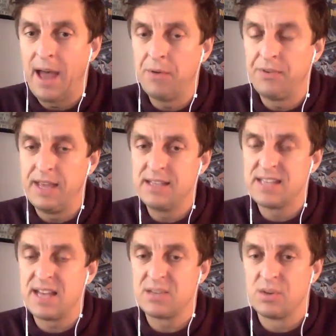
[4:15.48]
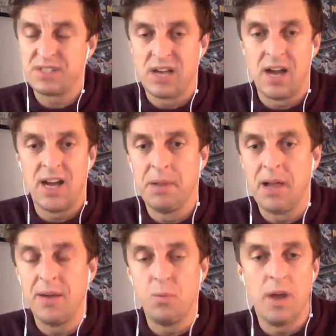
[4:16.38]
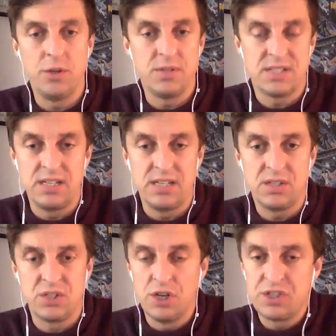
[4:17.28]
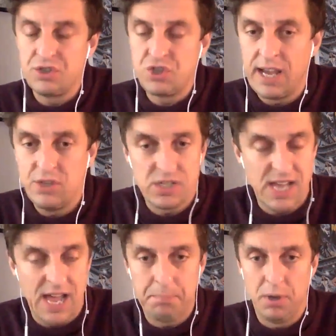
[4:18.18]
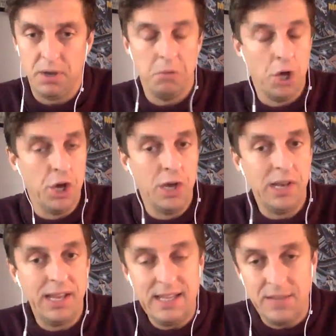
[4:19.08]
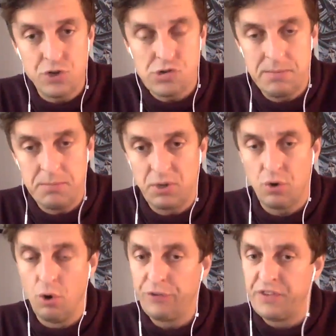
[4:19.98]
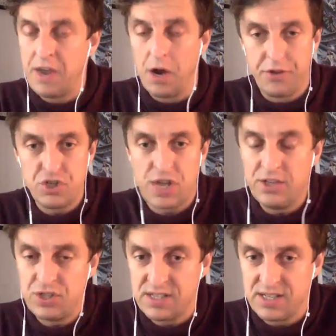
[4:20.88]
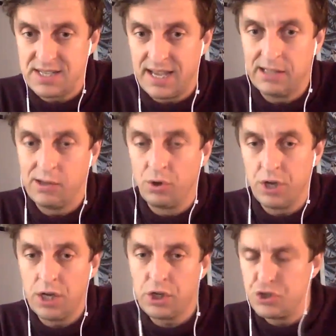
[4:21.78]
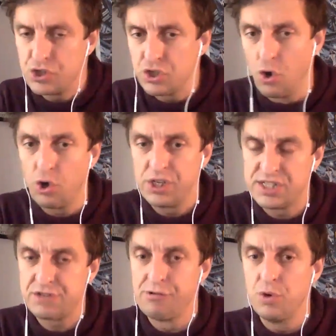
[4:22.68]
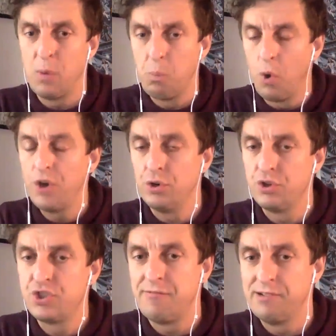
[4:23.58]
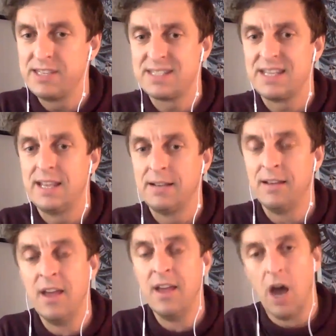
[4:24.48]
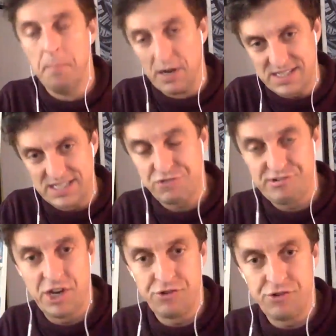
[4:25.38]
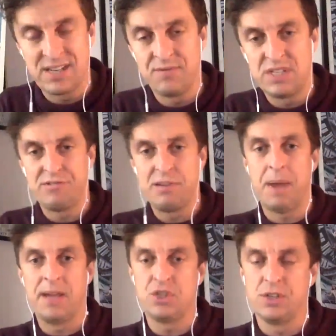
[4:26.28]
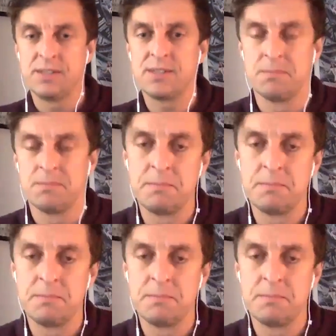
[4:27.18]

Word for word: And is there sort of a timeline where you see certain changes happen early in the treatment course and then other changes that take longer? Could you just talk us through what you're generally seeing amongst these three hundred seventy-three patients?